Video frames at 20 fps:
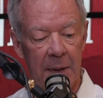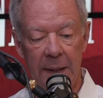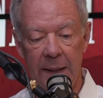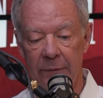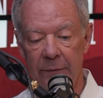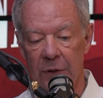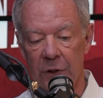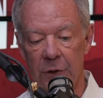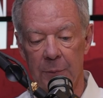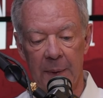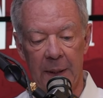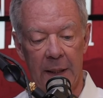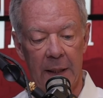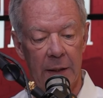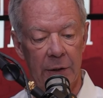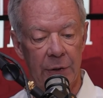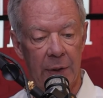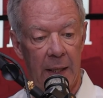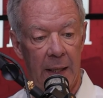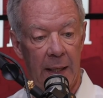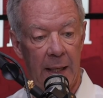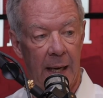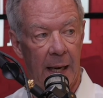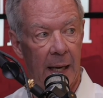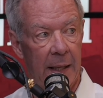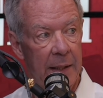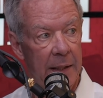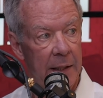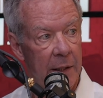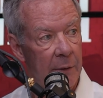believe this because
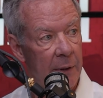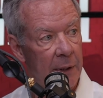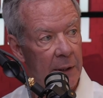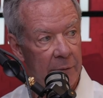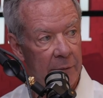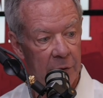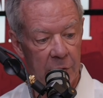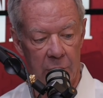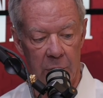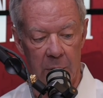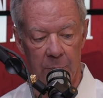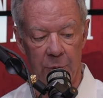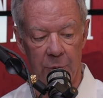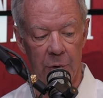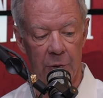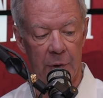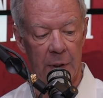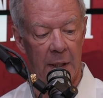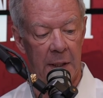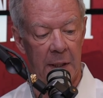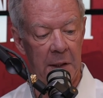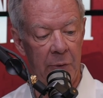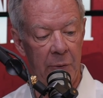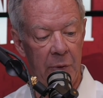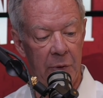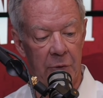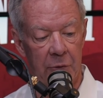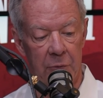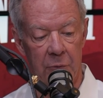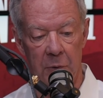I knew he knew the scriptures. I
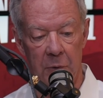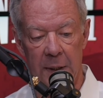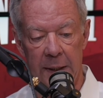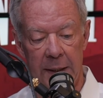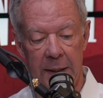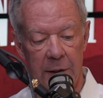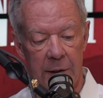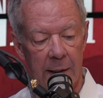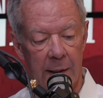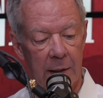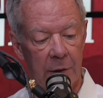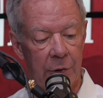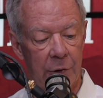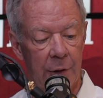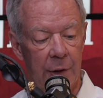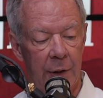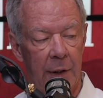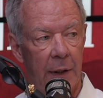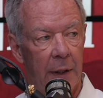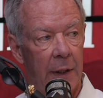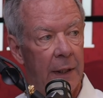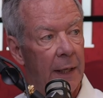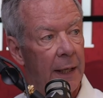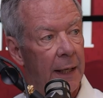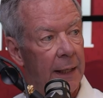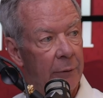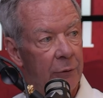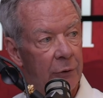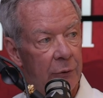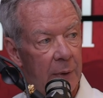knew he was really intelligent
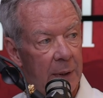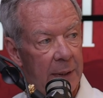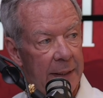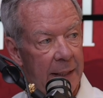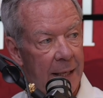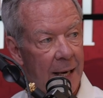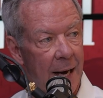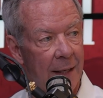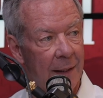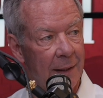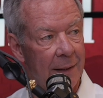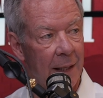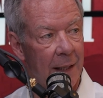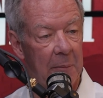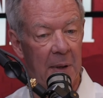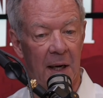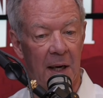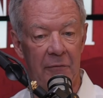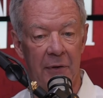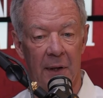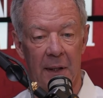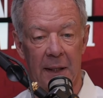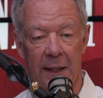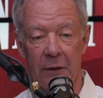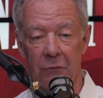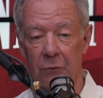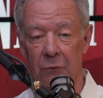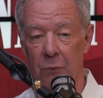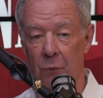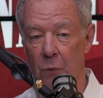and he was really godly. I mean, I felt like
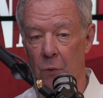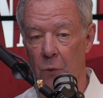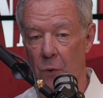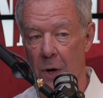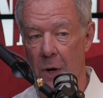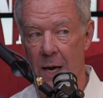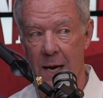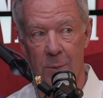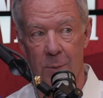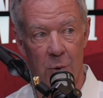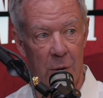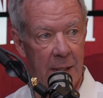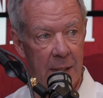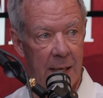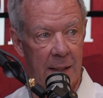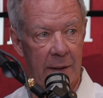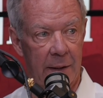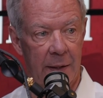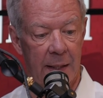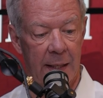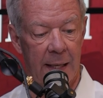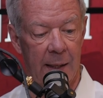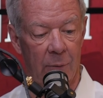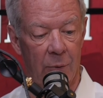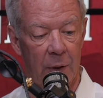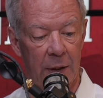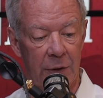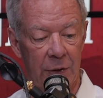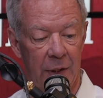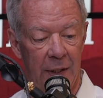he was way more godly than I
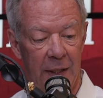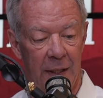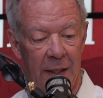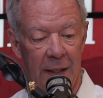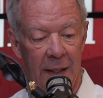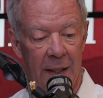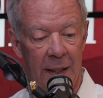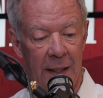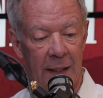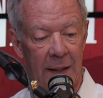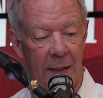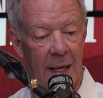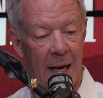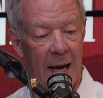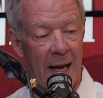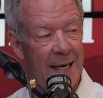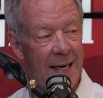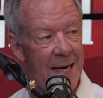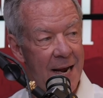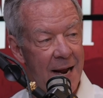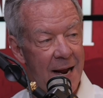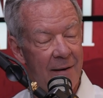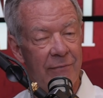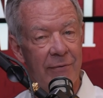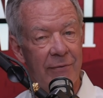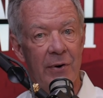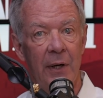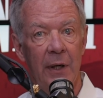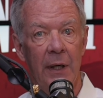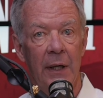was. And I'd
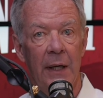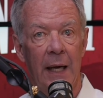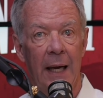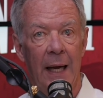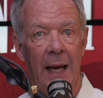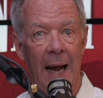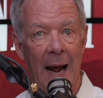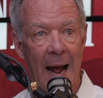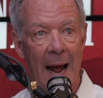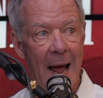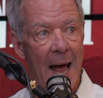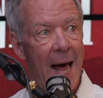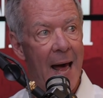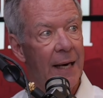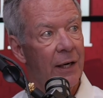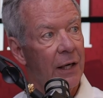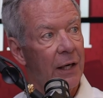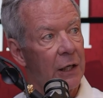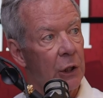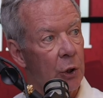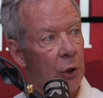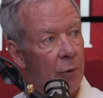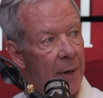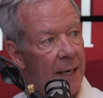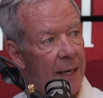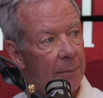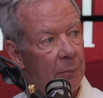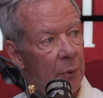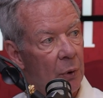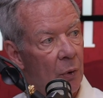never had a
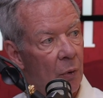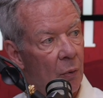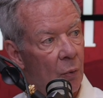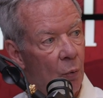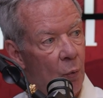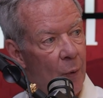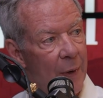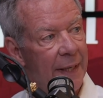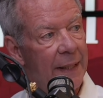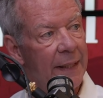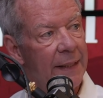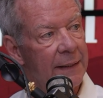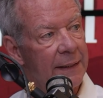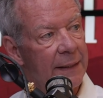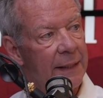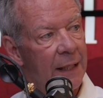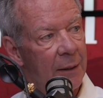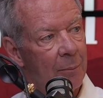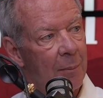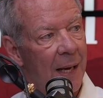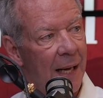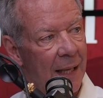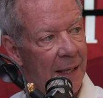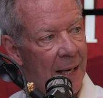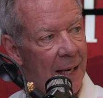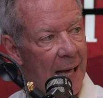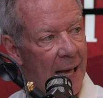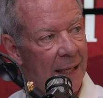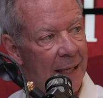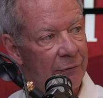credible witness in my
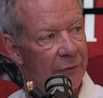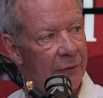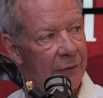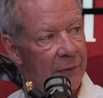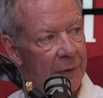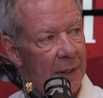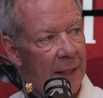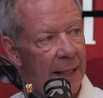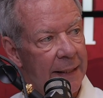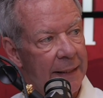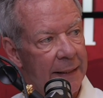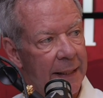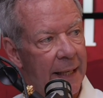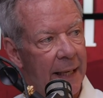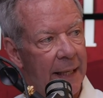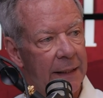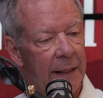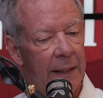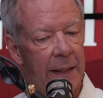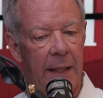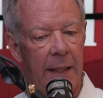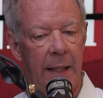life like that.